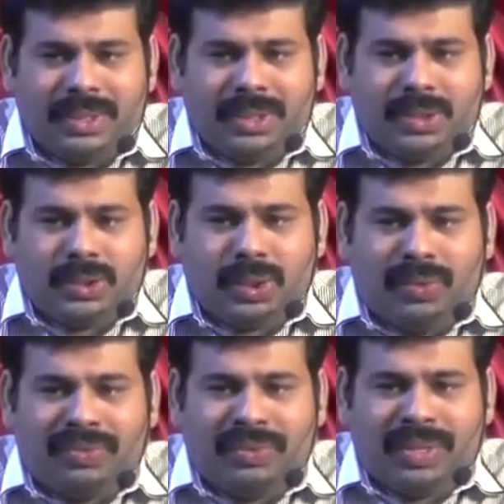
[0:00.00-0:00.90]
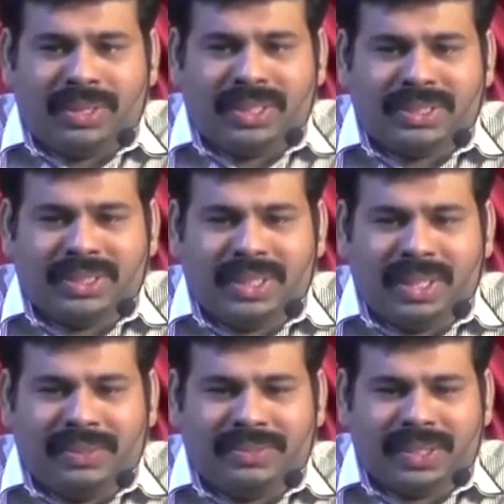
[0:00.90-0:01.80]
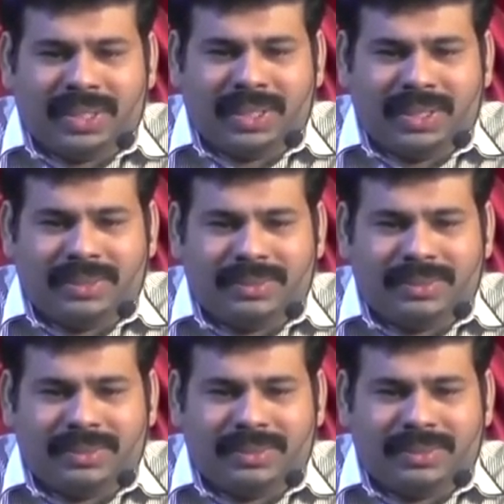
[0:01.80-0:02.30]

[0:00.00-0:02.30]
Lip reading: software testing life cycle,